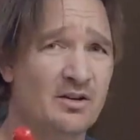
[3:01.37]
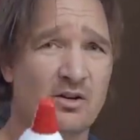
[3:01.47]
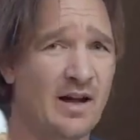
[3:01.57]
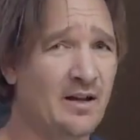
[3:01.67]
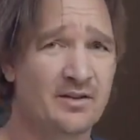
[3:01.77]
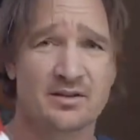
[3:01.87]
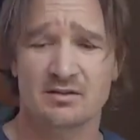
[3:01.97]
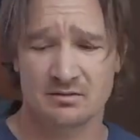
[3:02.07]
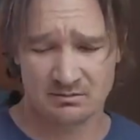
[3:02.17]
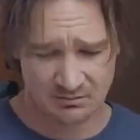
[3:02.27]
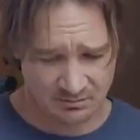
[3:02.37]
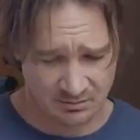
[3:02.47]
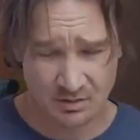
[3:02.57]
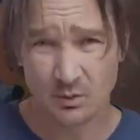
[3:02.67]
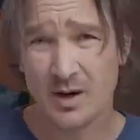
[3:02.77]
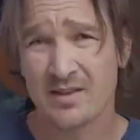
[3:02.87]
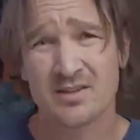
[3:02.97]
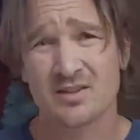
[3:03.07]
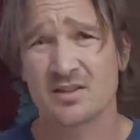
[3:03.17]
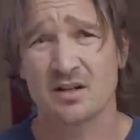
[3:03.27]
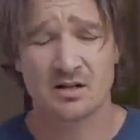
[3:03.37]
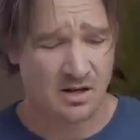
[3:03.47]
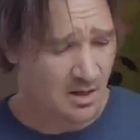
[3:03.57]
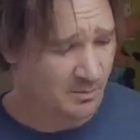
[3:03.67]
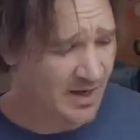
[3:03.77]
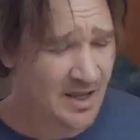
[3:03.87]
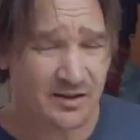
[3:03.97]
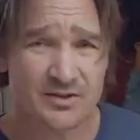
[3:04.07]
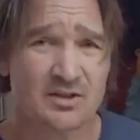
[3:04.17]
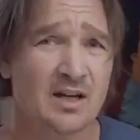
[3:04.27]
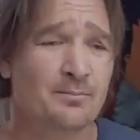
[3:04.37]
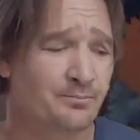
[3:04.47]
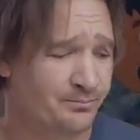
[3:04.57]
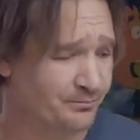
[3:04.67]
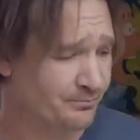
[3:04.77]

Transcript: don't know how this or why this is here. But hey, let's go